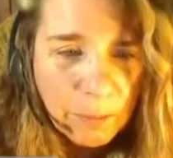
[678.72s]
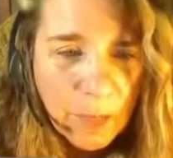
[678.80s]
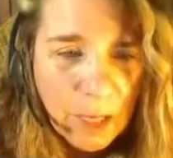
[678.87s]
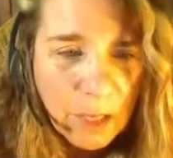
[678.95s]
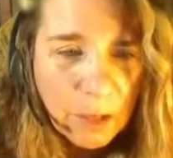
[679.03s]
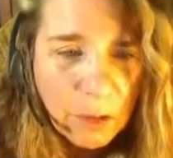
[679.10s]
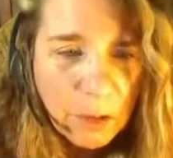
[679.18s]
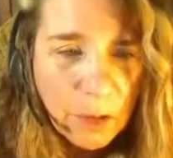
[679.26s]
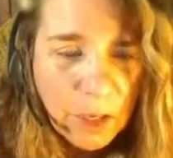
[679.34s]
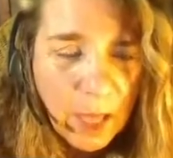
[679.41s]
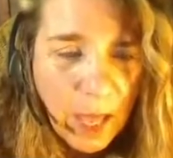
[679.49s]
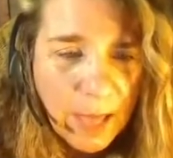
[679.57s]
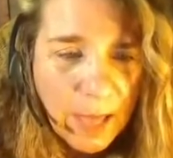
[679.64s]
look
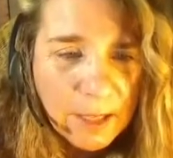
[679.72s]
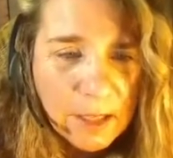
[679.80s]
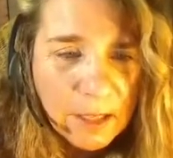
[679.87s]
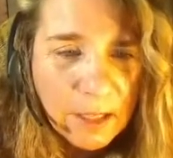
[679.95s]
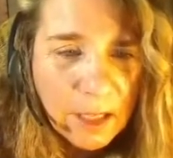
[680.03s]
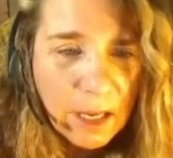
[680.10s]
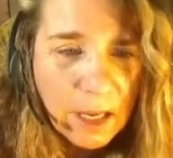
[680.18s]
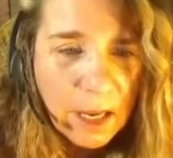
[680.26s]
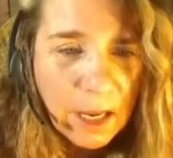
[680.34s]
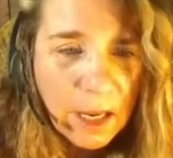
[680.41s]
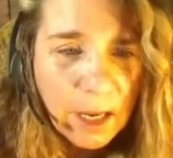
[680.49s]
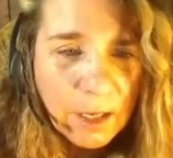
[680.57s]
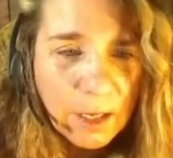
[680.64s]
at
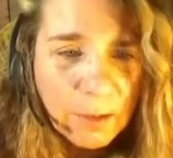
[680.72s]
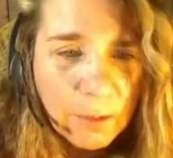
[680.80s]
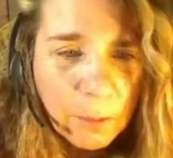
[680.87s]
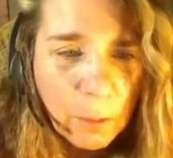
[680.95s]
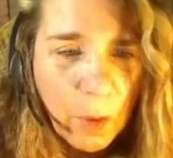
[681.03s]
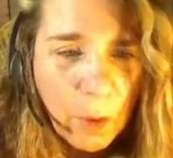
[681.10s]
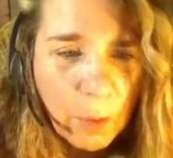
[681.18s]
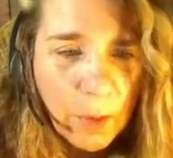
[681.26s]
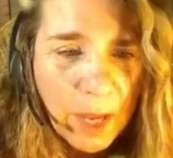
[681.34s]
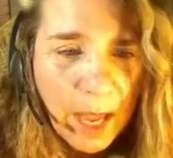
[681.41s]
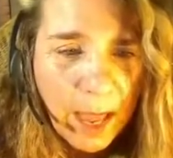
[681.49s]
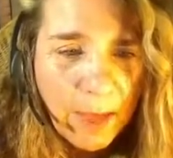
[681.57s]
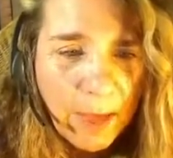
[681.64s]
what we
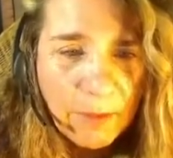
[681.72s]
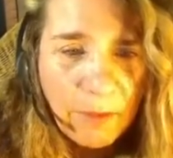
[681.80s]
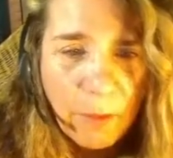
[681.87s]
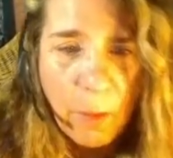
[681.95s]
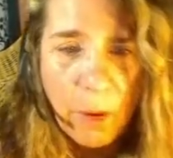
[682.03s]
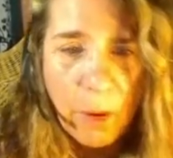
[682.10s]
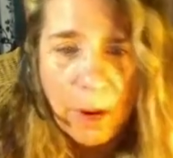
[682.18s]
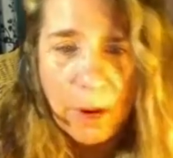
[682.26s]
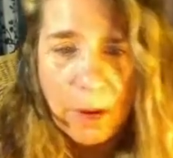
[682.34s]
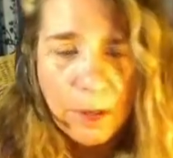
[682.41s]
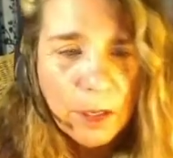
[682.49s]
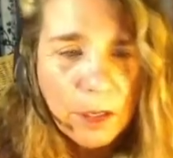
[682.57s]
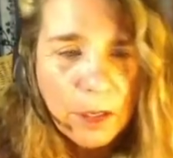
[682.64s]
have for
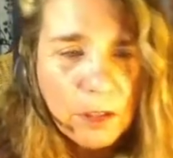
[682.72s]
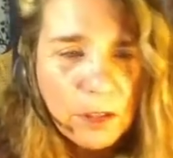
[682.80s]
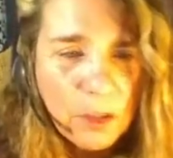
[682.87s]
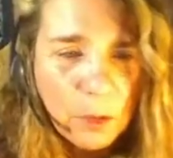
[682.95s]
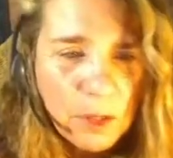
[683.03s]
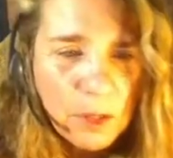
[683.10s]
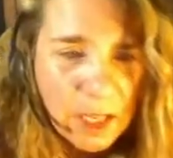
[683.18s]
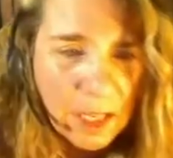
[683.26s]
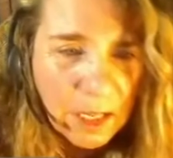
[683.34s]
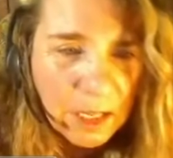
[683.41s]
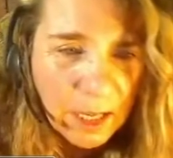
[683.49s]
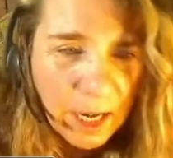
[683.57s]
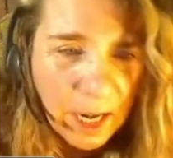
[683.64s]
Susan.
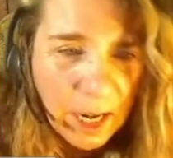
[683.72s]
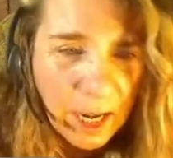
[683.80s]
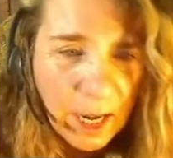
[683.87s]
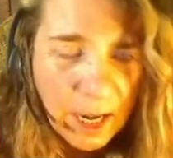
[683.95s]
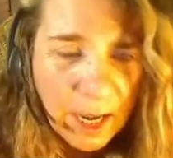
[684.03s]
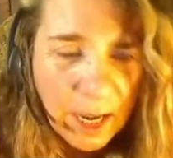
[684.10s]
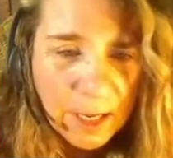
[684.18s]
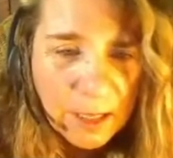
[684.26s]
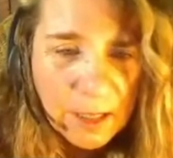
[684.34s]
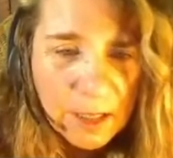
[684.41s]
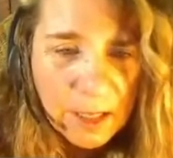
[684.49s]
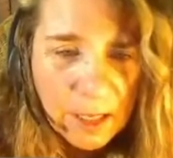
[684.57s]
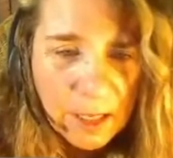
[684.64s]
And
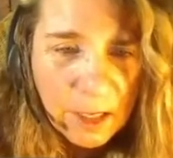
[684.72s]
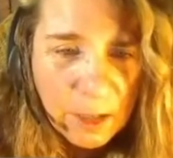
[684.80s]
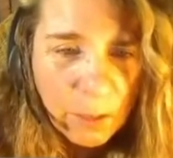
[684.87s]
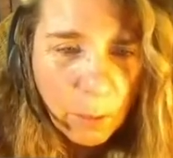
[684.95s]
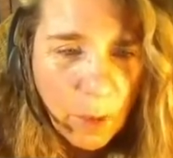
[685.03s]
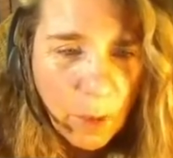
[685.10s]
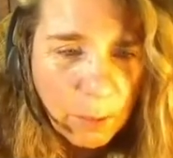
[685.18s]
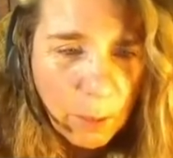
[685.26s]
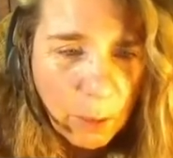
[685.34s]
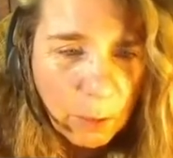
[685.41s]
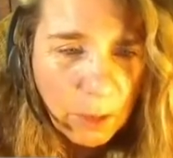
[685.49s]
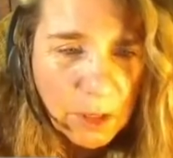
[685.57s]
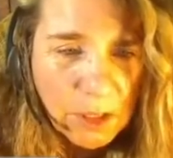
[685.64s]
one moment
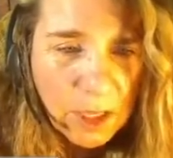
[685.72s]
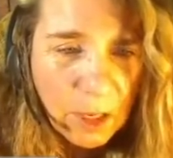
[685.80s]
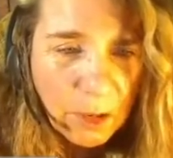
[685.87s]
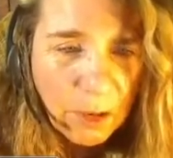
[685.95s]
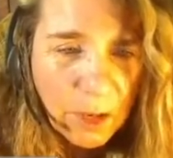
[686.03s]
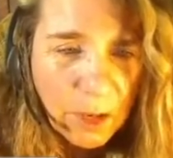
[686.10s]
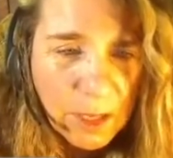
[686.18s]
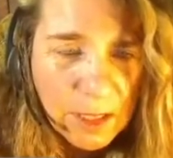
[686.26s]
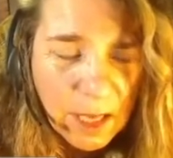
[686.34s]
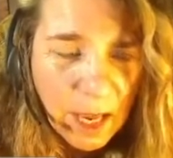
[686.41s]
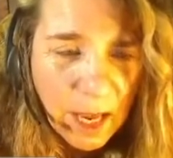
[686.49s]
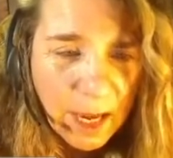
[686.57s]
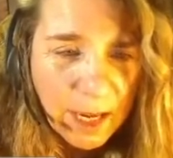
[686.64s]
here as
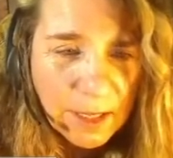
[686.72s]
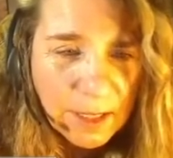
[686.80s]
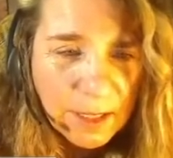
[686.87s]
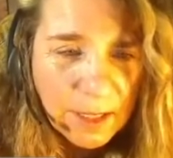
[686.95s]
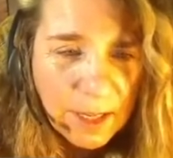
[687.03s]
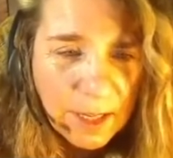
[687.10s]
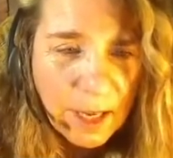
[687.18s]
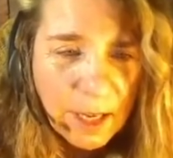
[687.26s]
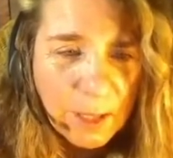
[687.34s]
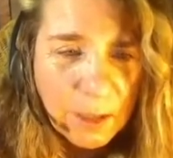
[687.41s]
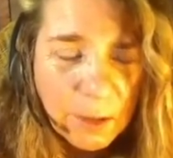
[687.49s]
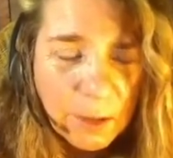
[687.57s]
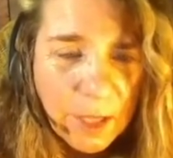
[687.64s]
I
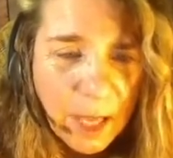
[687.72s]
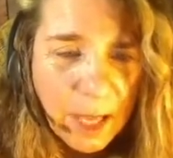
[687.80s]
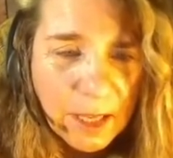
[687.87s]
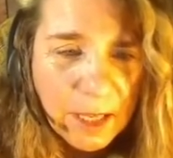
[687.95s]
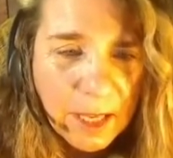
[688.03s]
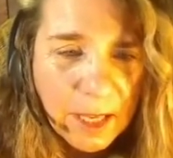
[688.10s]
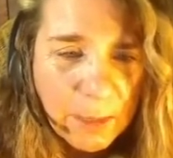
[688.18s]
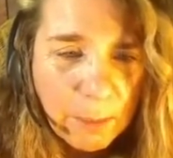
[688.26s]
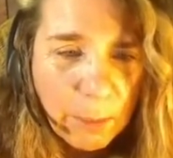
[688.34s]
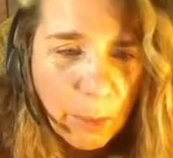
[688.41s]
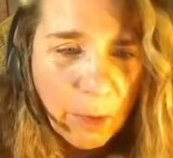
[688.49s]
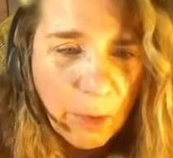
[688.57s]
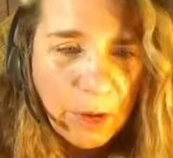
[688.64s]
look at the
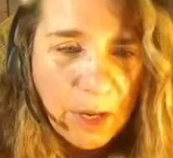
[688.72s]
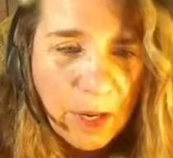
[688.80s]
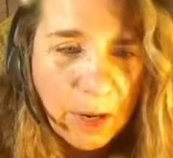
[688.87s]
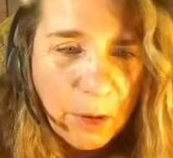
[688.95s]
board here.